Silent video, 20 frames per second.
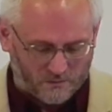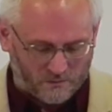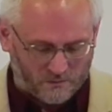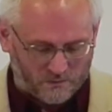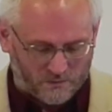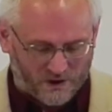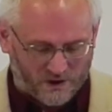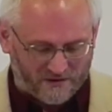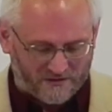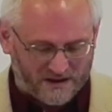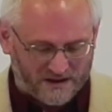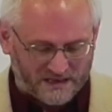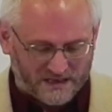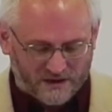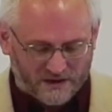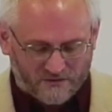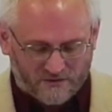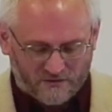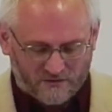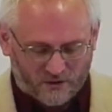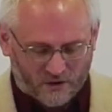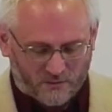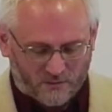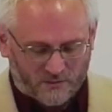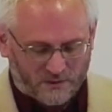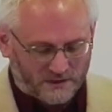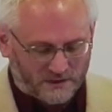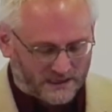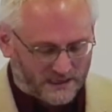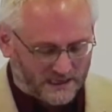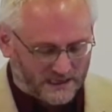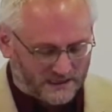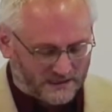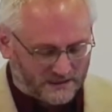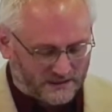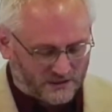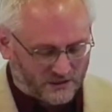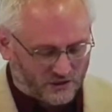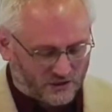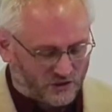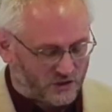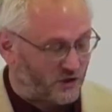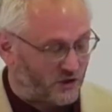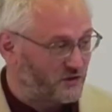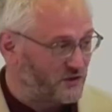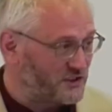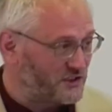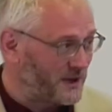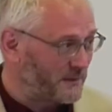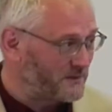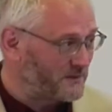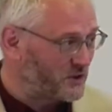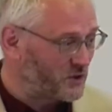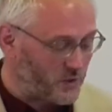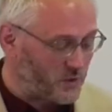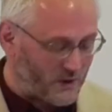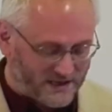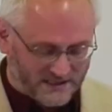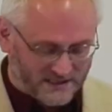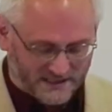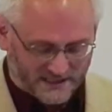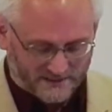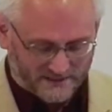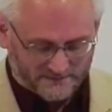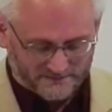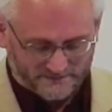by reading from John chapter 20.